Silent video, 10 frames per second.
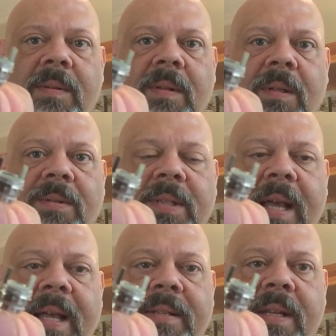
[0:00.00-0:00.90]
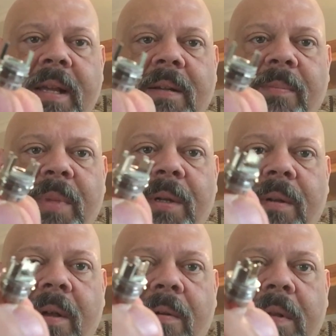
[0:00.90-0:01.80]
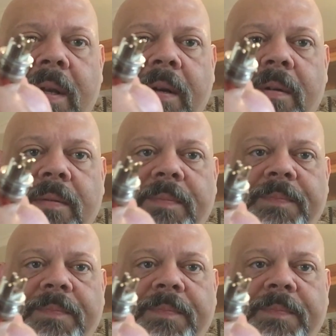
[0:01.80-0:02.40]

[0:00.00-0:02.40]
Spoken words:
little size deck to build on there.